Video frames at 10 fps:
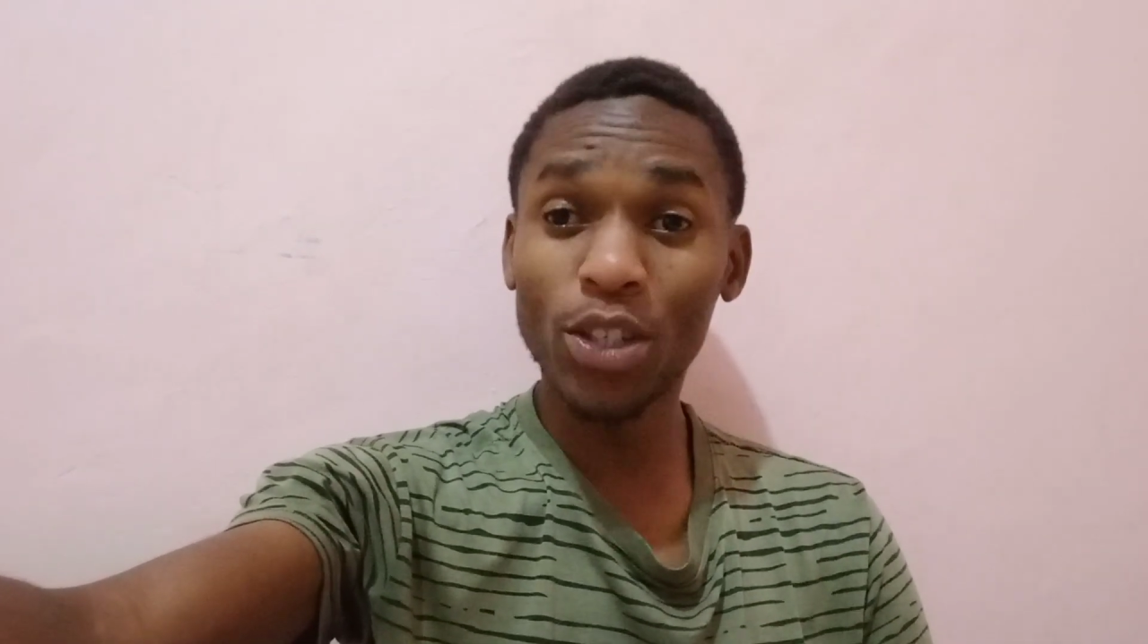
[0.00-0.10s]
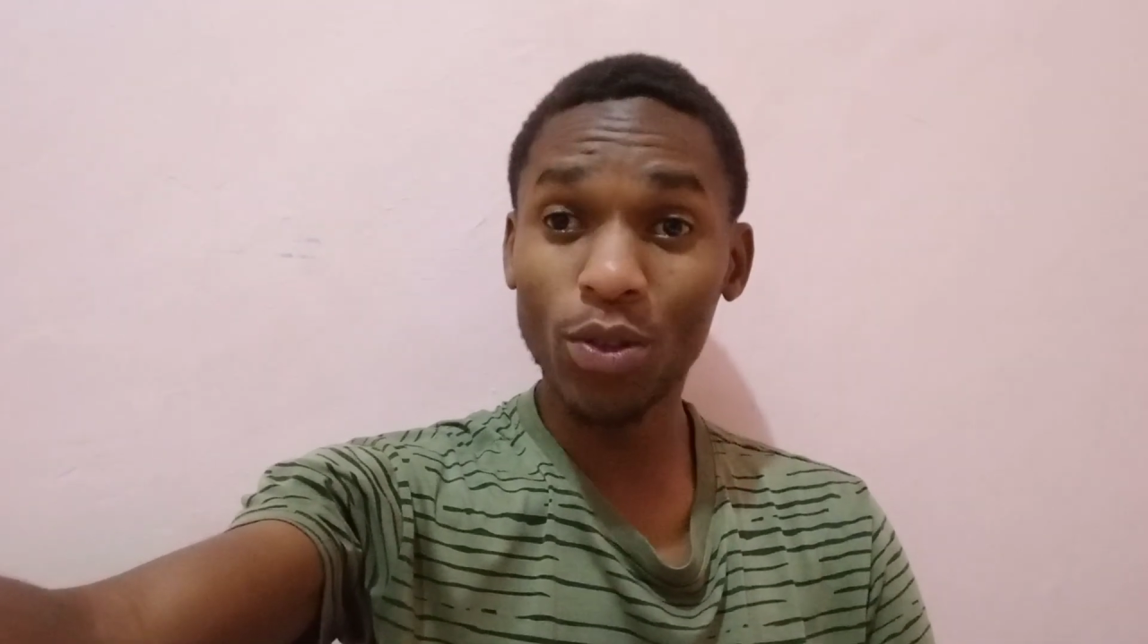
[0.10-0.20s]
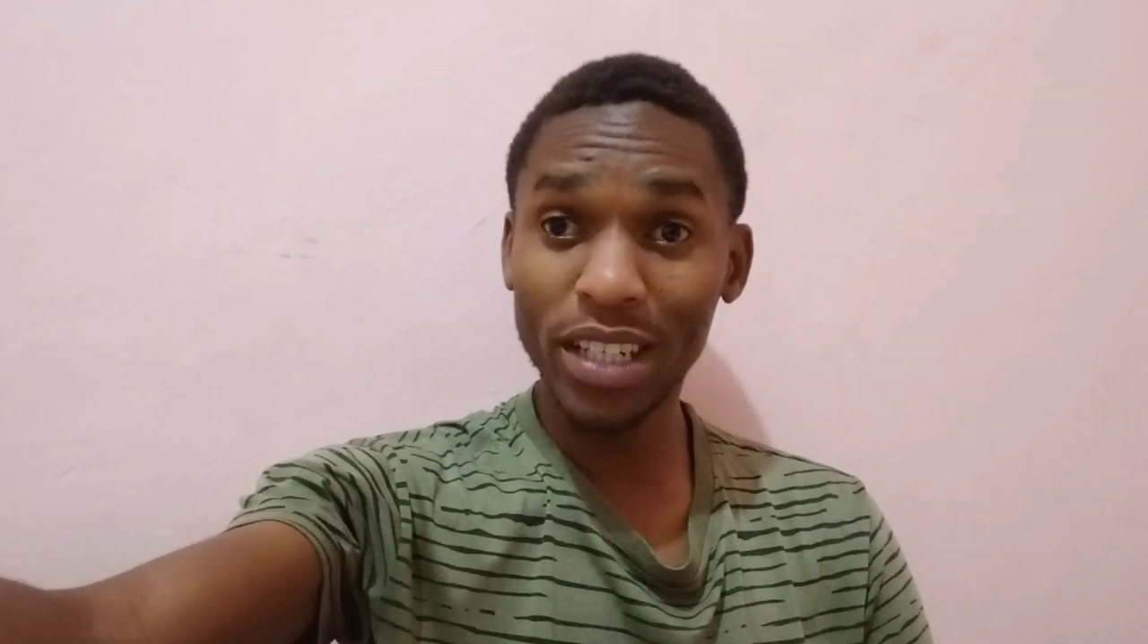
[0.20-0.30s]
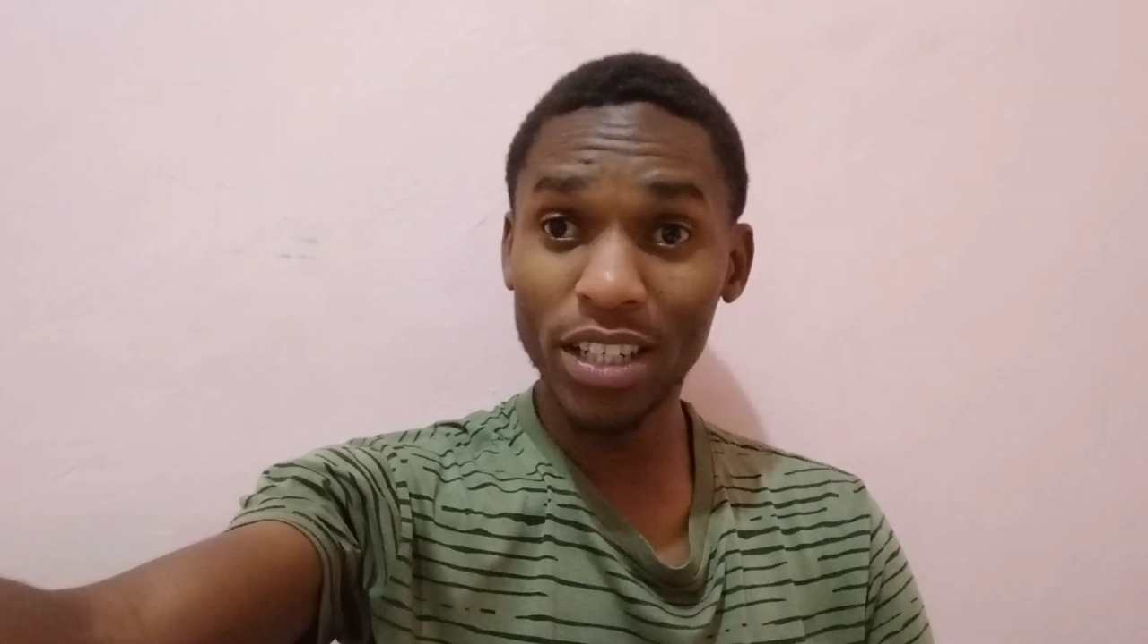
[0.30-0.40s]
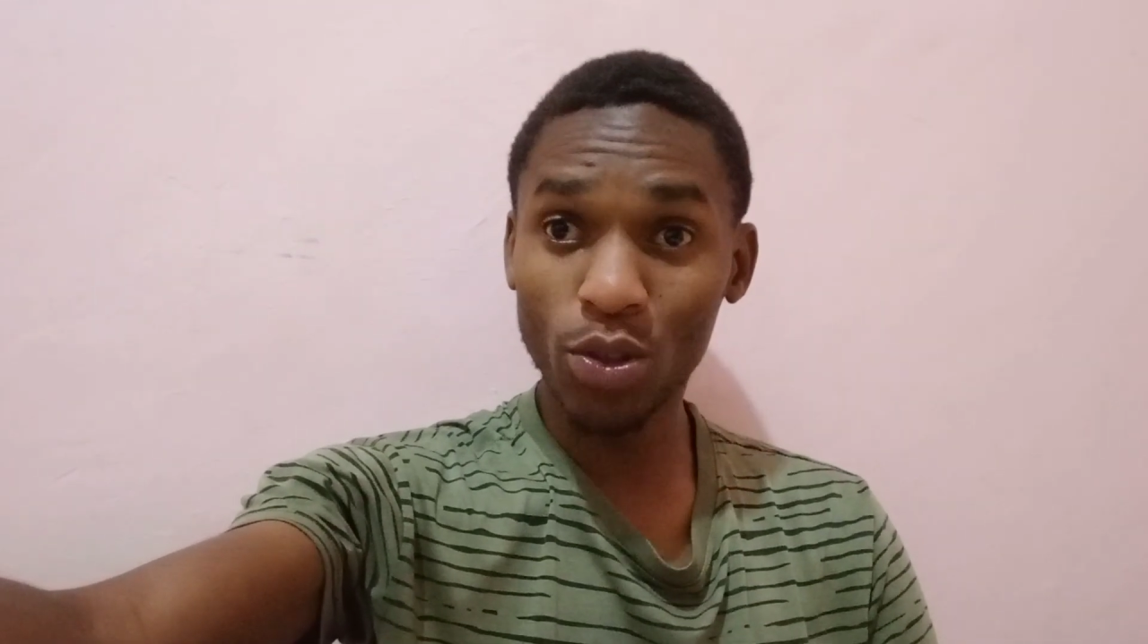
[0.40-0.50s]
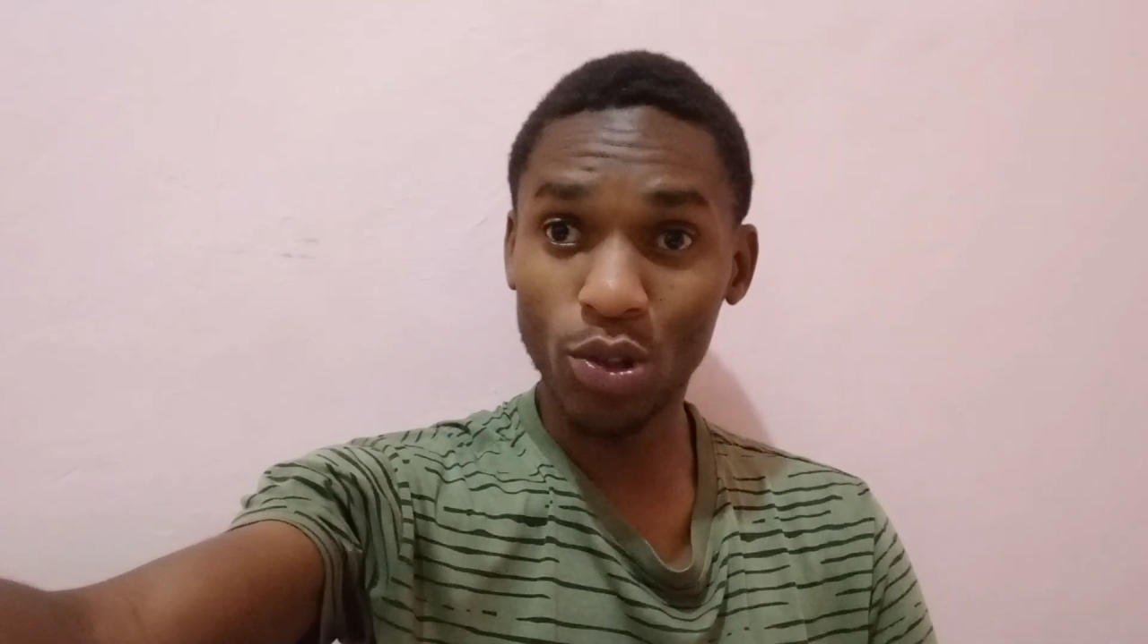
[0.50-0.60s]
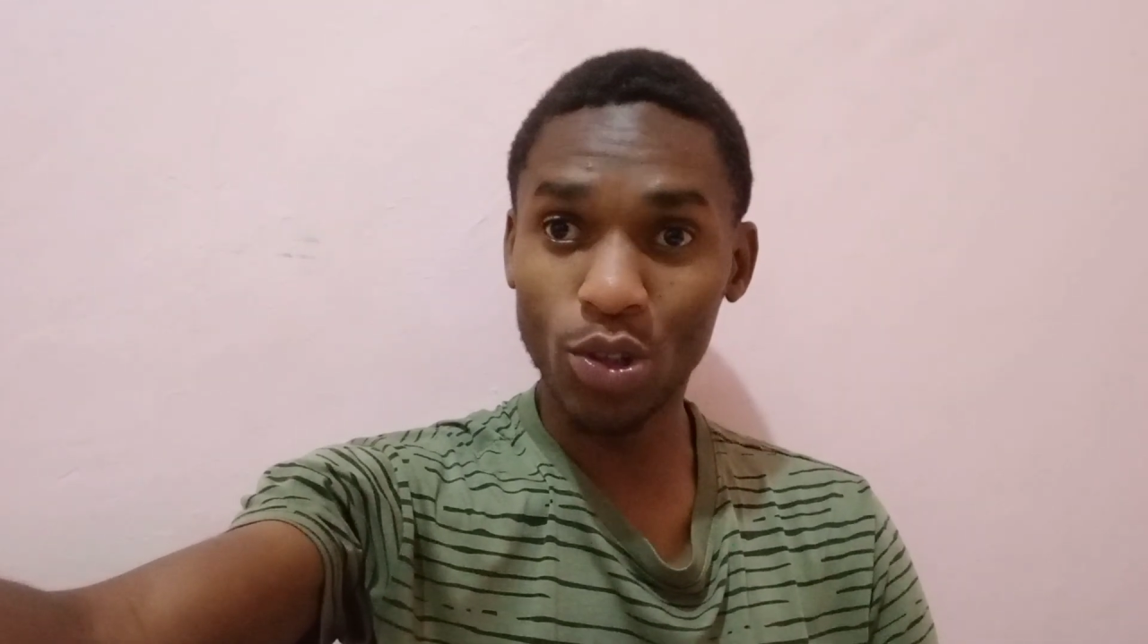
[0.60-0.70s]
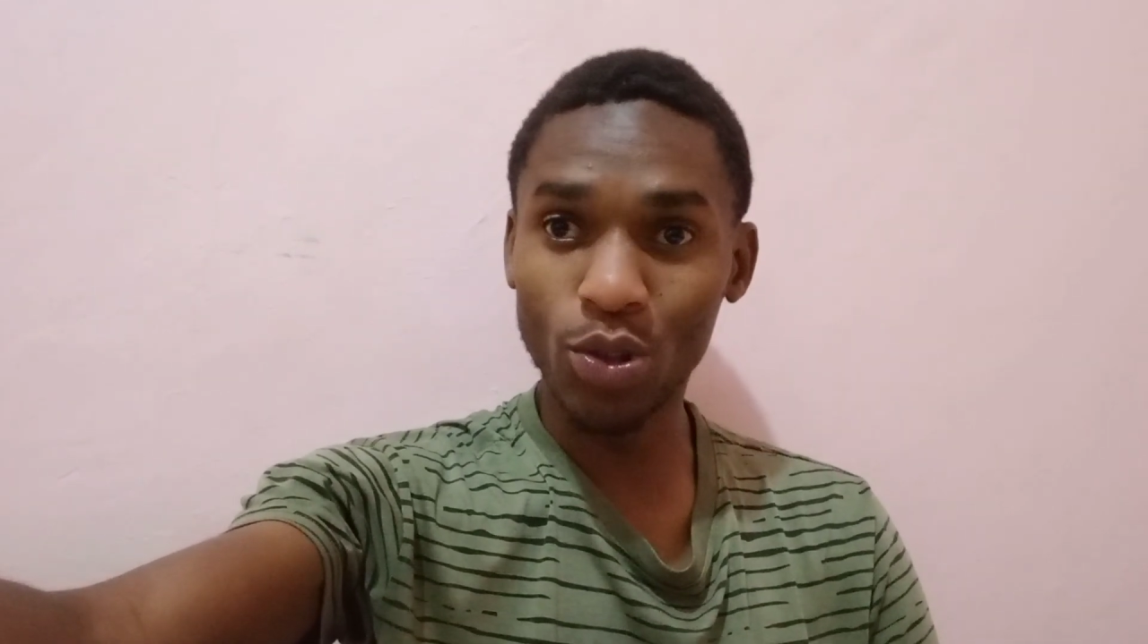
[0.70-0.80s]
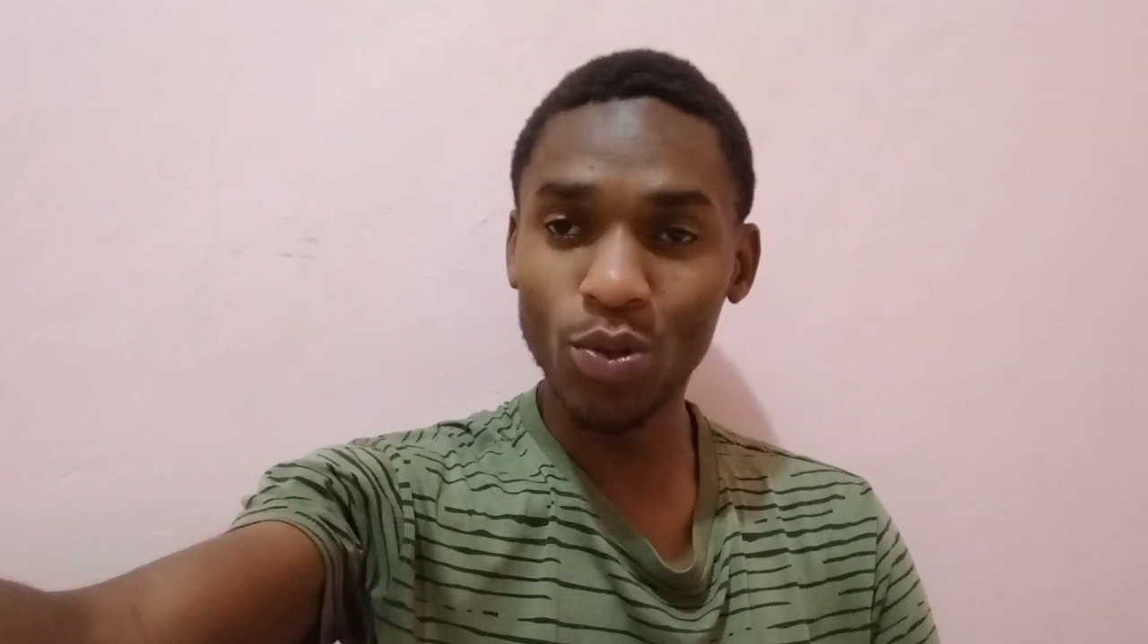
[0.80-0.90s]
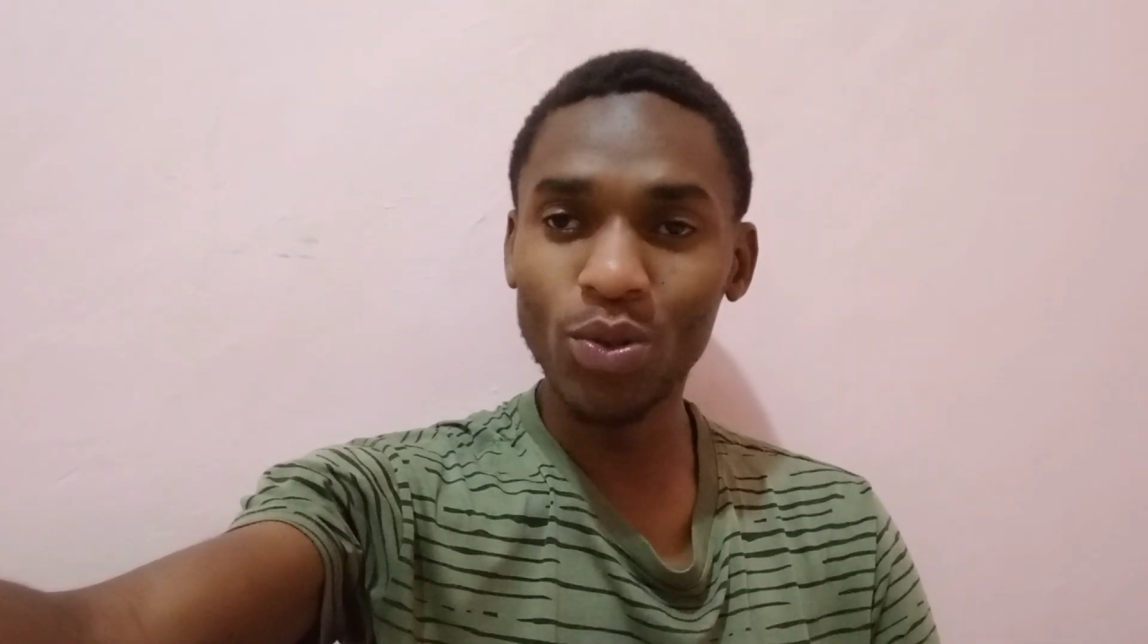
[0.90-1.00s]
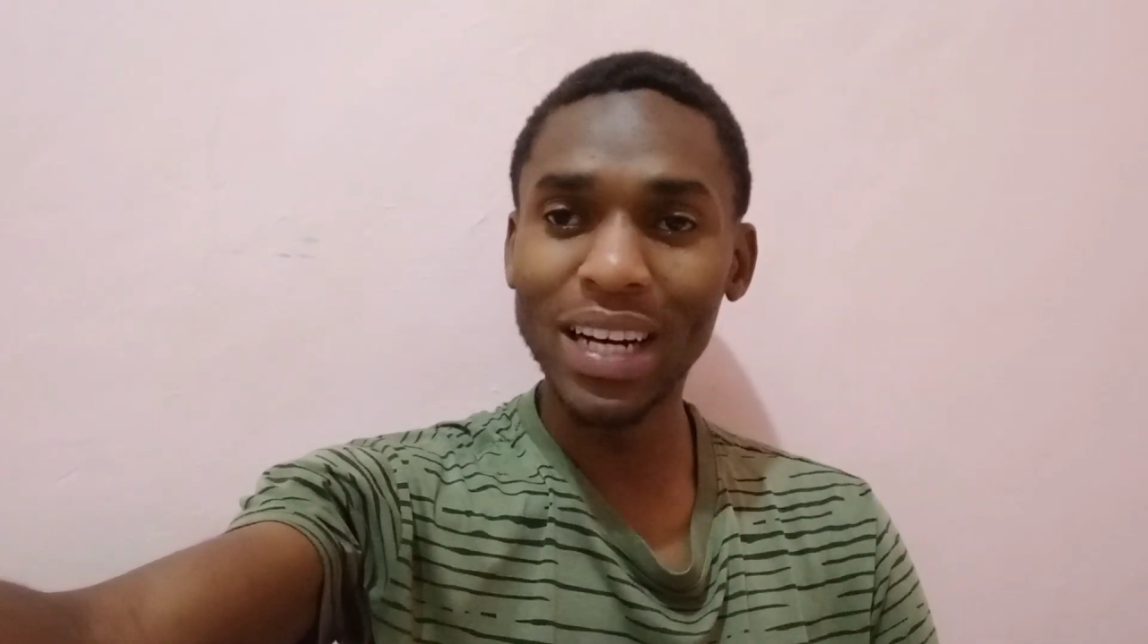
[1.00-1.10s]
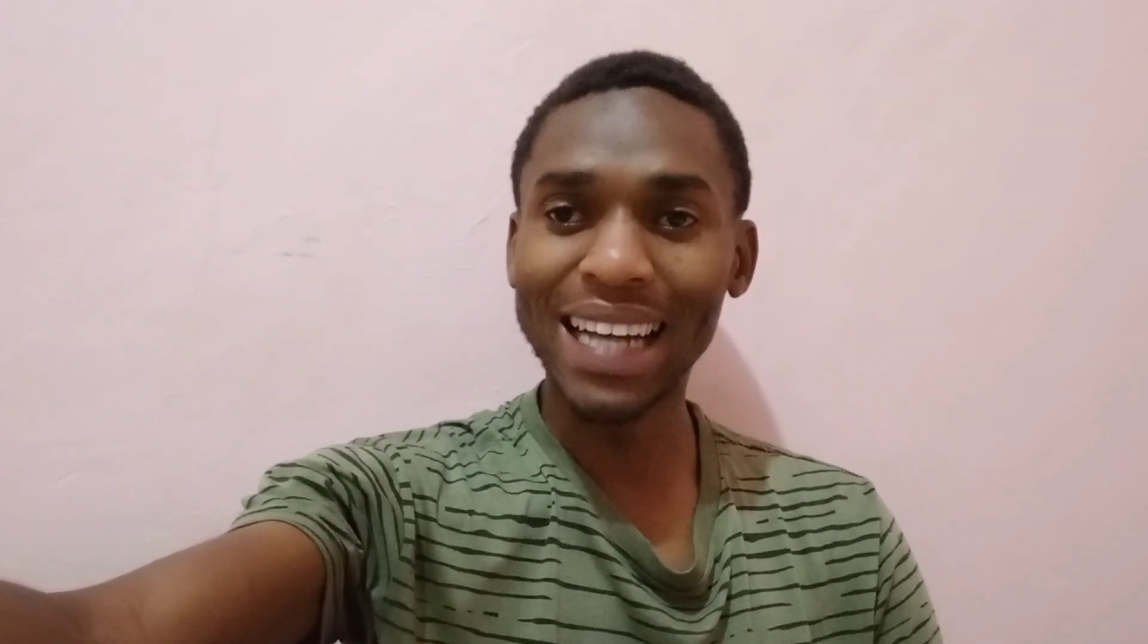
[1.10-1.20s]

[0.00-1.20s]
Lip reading: do you need to do